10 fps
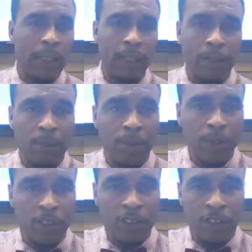other
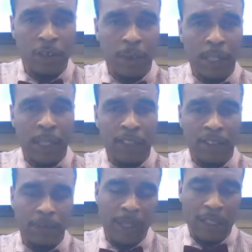mother, she's passed.
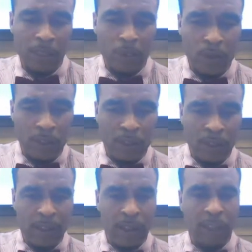She passed in
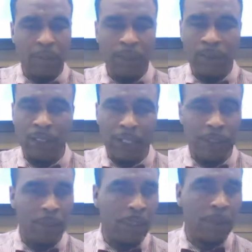2016, but I was actually be